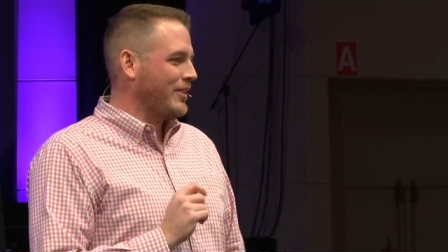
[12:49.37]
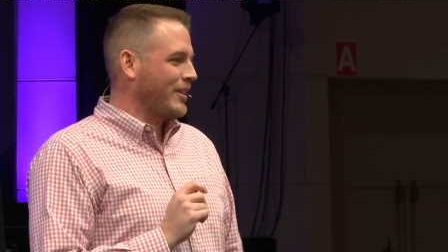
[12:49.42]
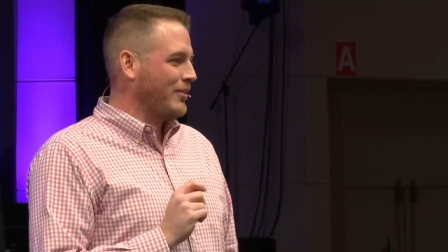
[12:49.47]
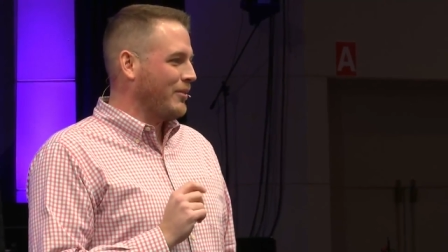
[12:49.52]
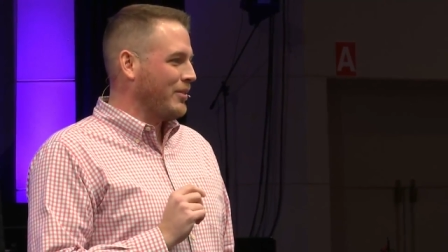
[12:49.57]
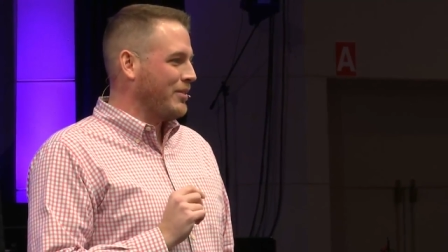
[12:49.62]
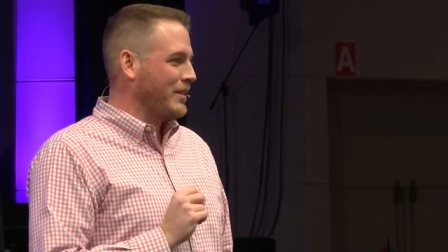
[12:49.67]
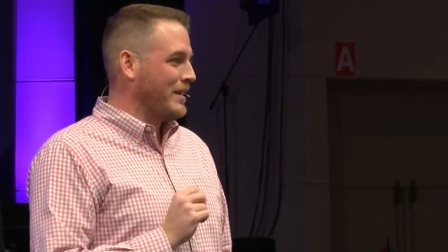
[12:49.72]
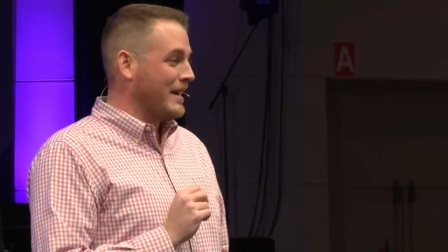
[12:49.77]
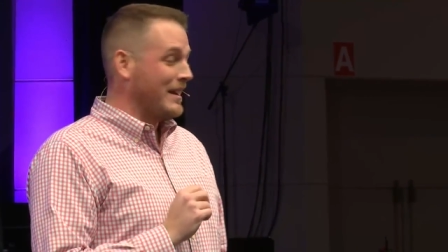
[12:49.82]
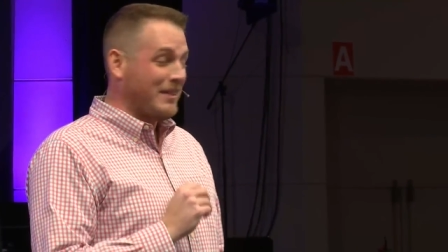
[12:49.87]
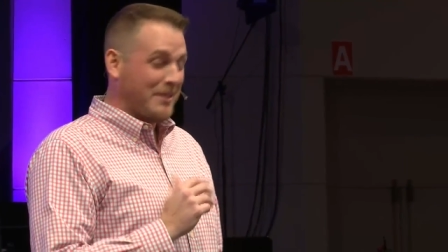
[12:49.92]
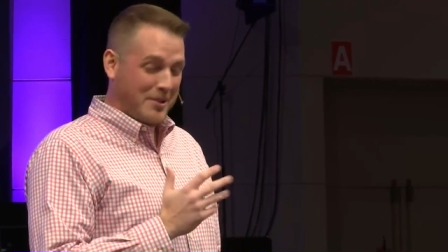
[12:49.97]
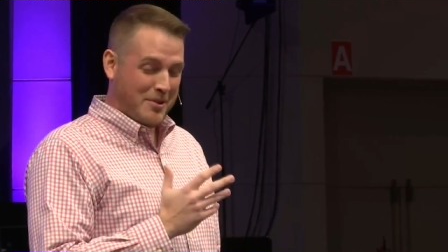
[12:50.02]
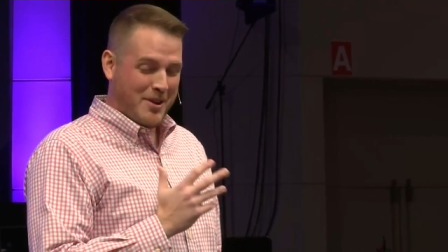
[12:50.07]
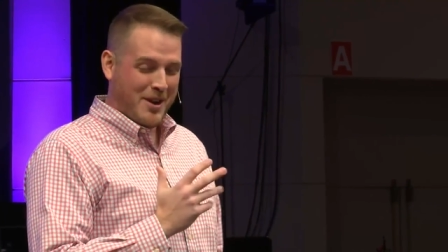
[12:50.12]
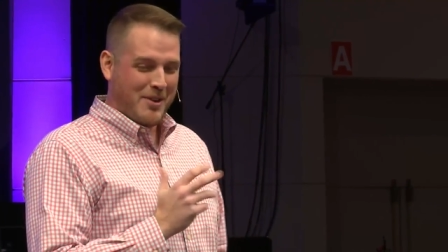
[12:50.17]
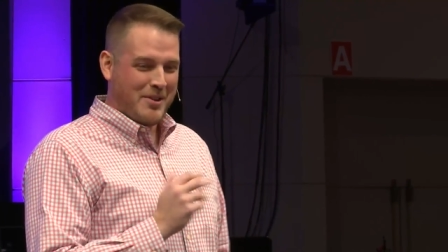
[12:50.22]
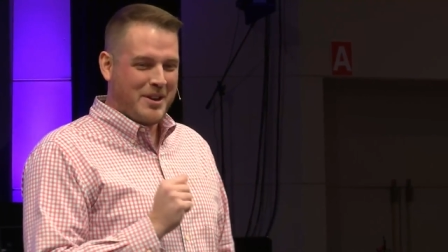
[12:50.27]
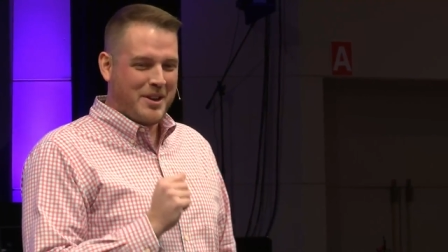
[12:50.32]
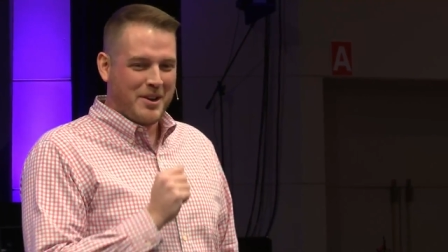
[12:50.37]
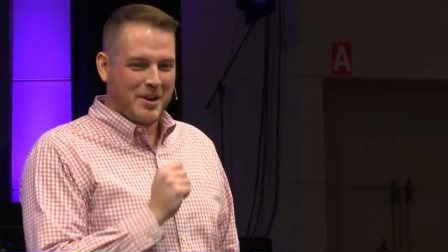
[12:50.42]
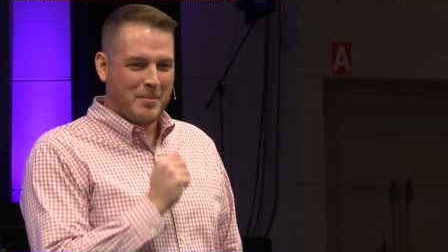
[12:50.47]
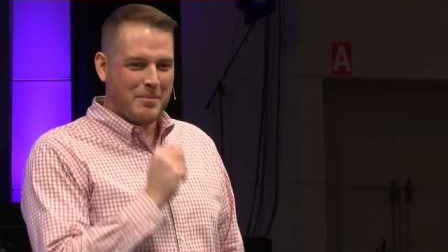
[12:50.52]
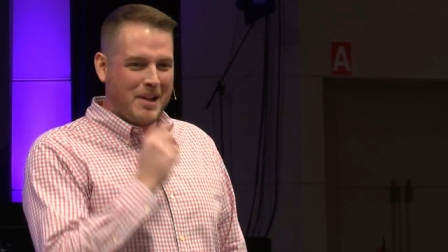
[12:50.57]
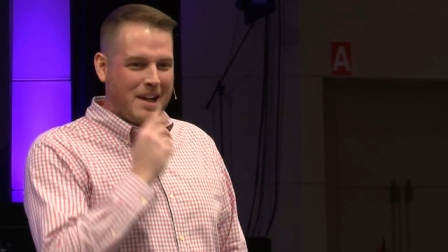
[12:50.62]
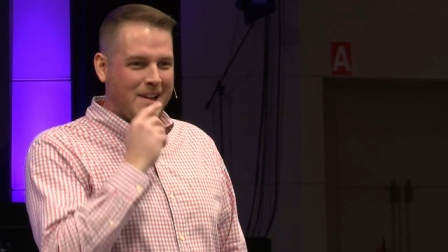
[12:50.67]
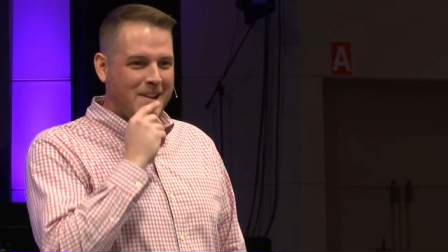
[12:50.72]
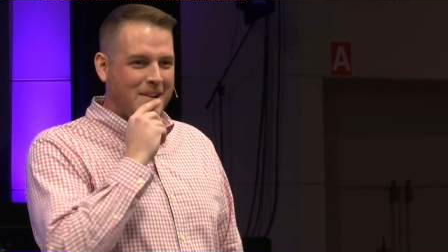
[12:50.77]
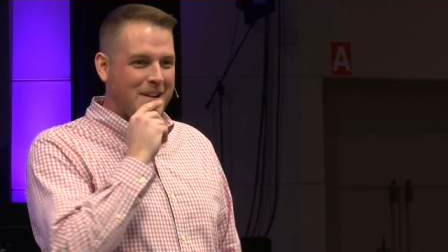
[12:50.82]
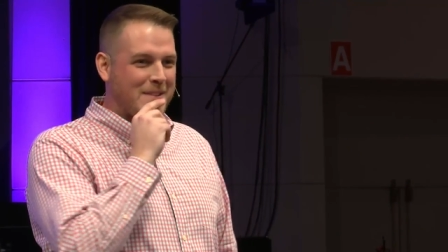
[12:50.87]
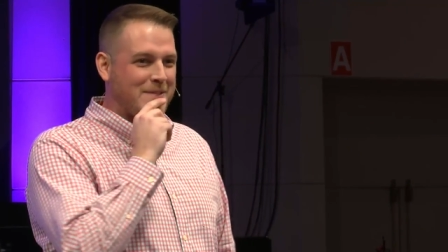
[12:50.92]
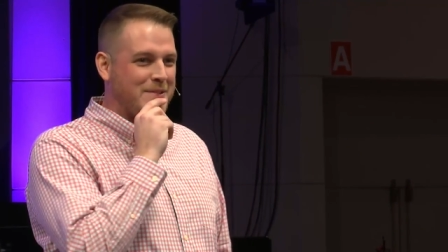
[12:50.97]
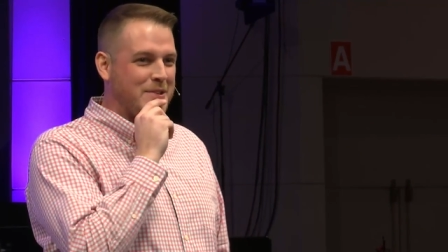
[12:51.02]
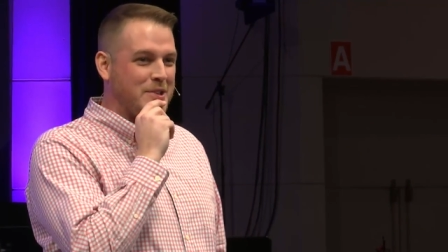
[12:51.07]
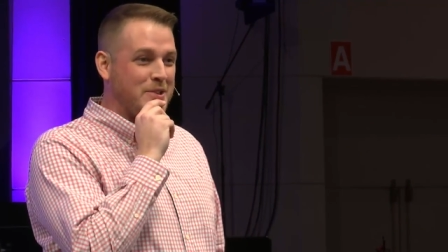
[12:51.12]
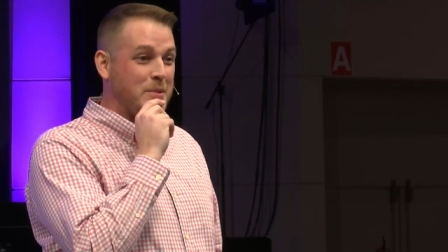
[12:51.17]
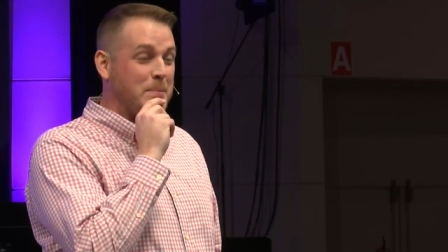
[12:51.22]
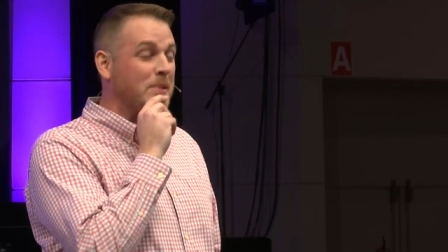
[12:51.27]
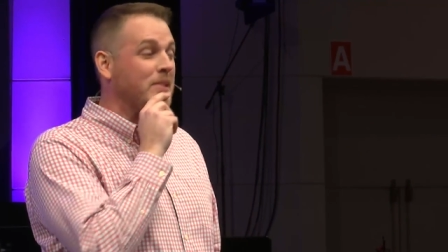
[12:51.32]
I don't think, around here at Blackhawk. If
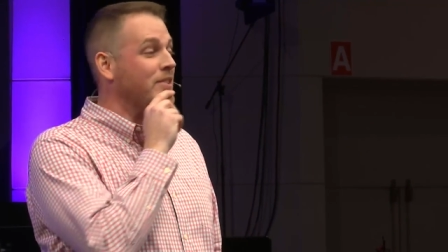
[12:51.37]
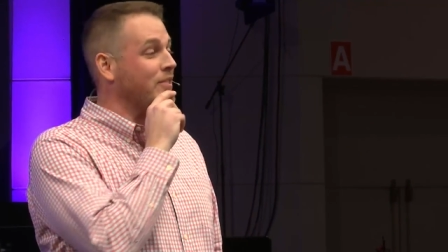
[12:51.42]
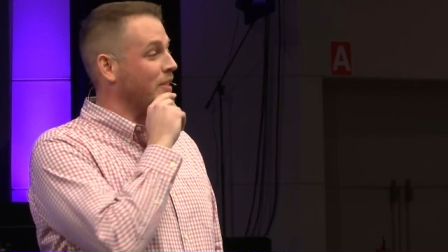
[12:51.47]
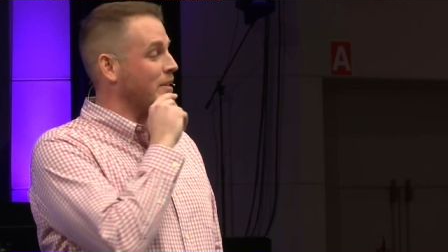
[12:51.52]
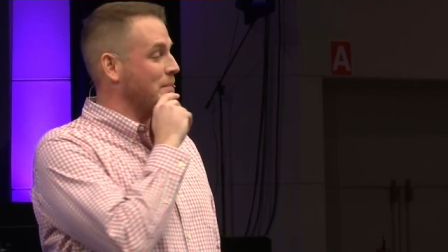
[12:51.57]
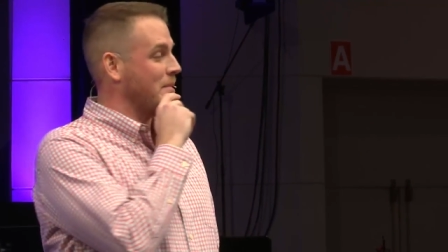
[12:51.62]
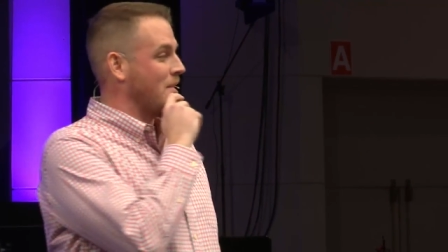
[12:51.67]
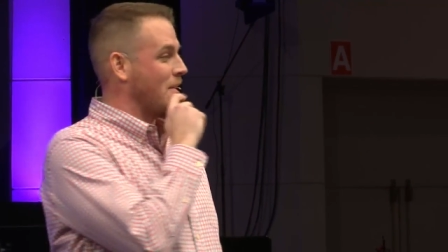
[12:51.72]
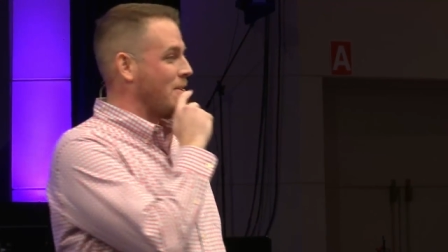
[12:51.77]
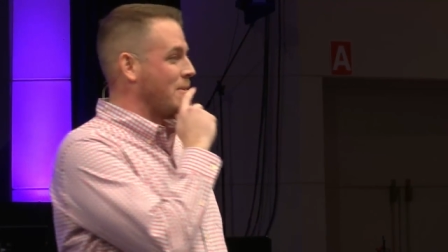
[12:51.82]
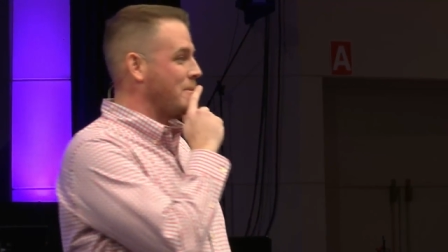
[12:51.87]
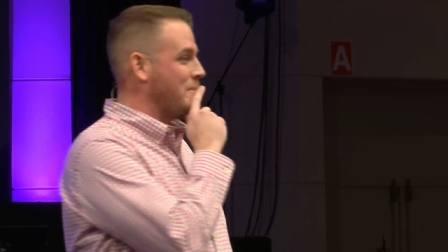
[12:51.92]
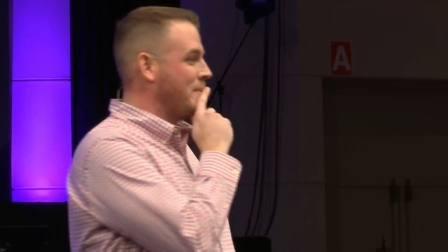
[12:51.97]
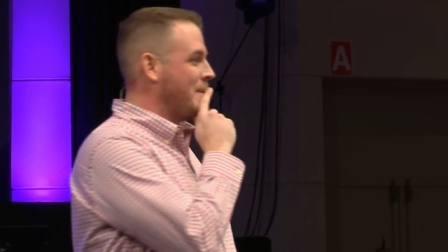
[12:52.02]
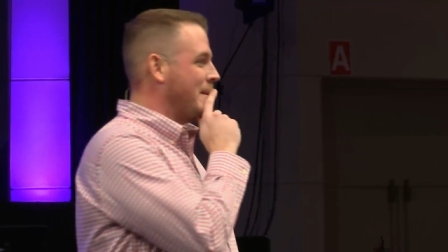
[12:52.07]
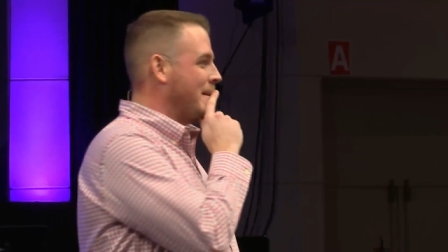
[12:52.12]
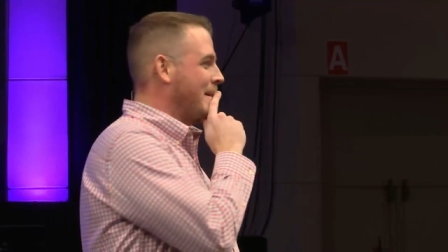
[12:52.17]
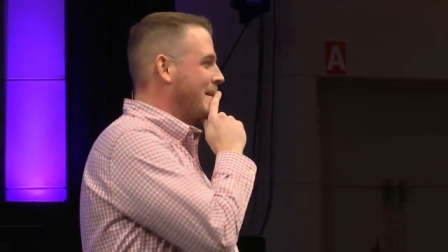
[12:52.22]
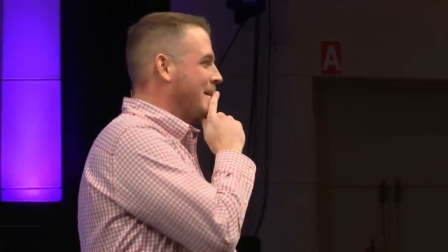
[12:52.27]
we do, please let me know.